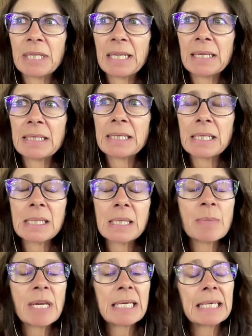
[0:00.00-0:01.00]
It does
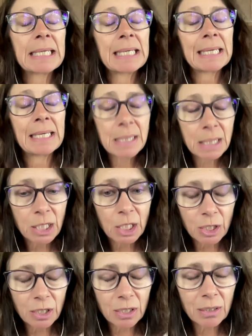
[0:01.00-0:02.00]
make it
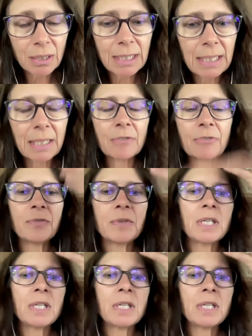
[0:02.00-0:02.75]
easier if